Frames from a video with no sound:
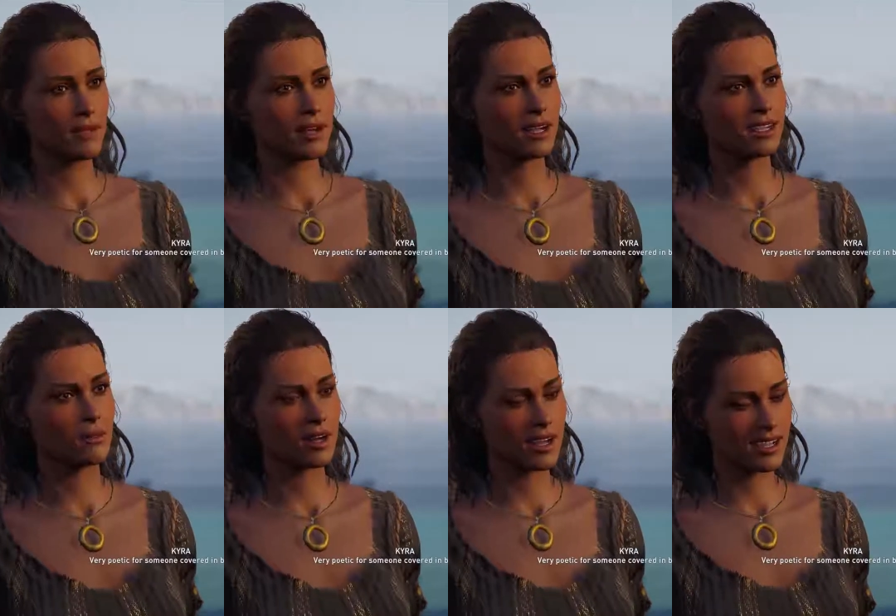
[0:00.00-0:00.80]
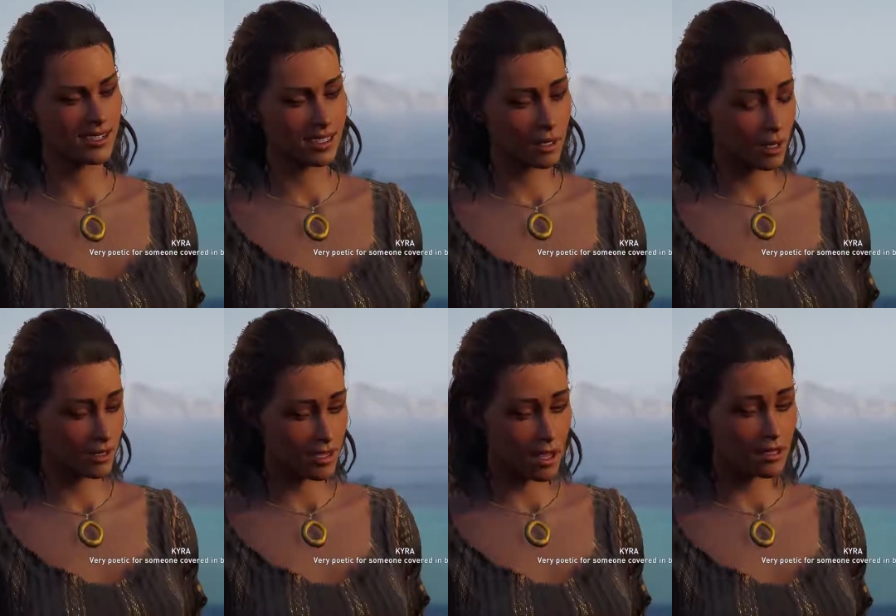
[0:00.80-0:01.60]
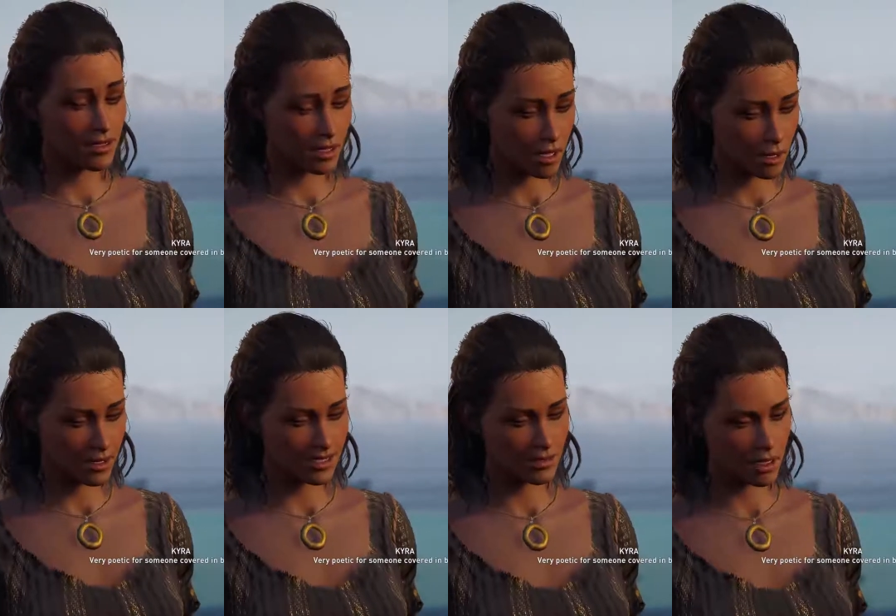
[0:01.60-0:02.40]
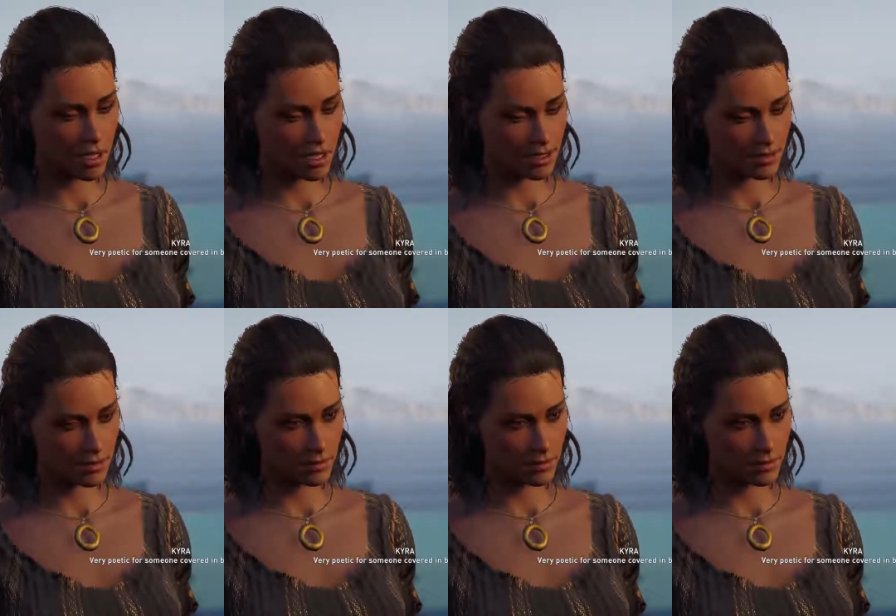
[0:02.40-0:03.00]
Very poetic for someone covered in blood.